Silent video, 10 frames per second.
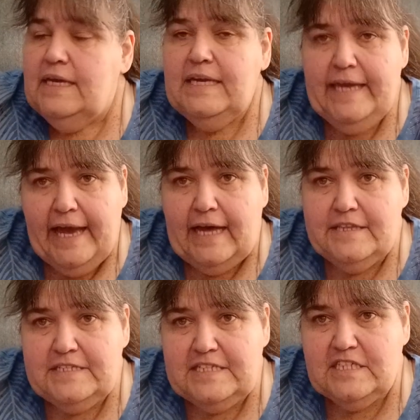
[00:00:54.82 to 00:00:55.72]
yeah,
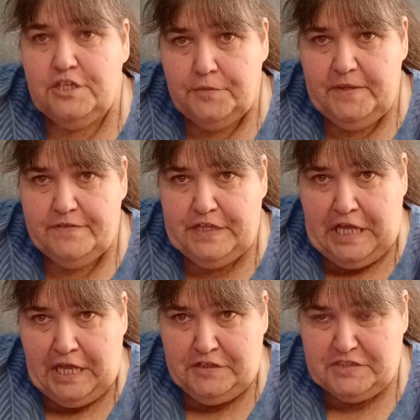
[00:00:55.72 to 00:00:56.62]
this is a little bit of an
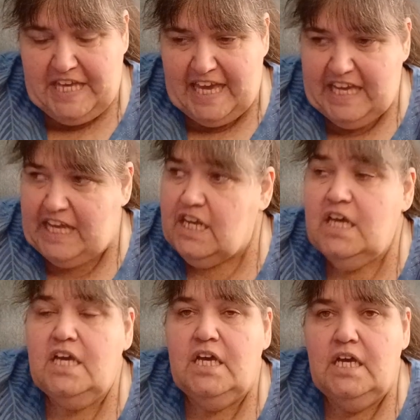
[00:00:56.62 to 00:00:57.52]
undertaking.
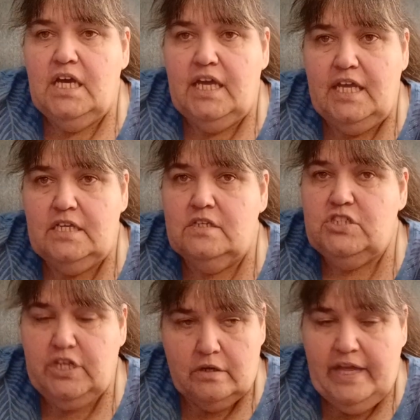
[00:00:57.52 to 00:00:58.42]
And
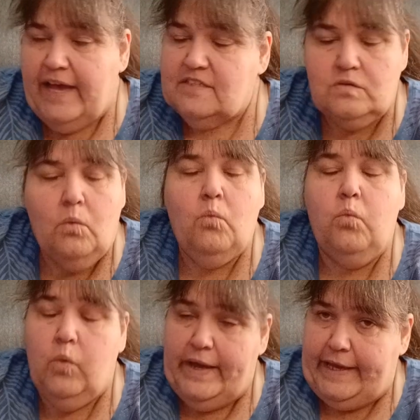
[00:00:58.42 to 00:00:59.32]
Cheryl has
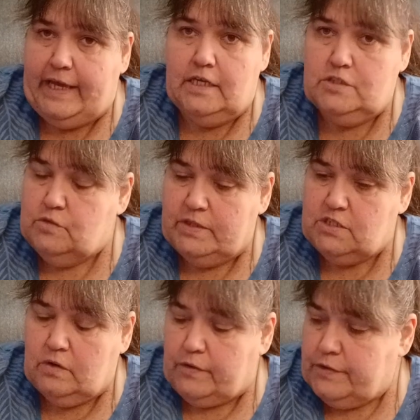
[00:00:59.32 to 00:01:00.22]
way too much
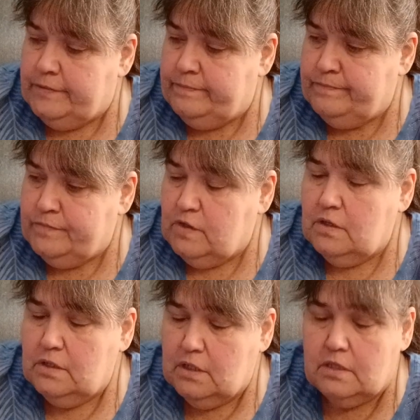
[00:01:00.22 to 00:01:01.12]
yarn.
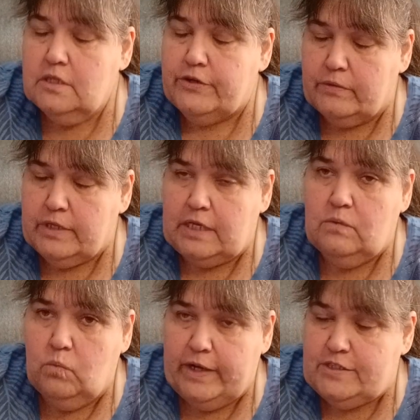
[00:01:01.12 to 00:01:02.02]
Literally
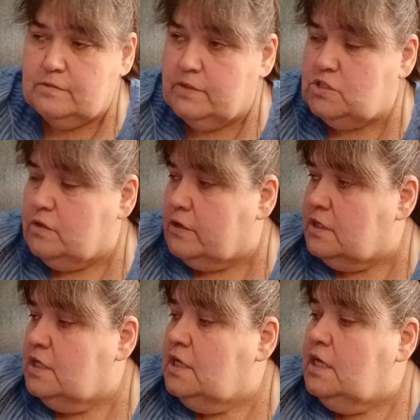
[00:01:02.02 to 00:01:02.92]
way too much yarn.
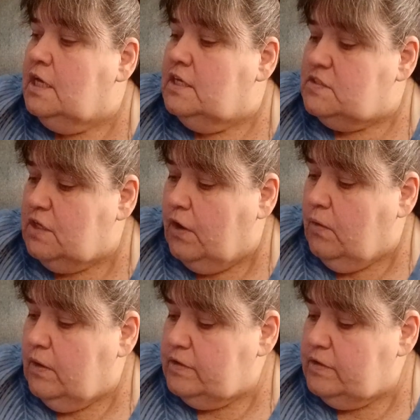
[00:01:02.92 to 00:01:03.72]
So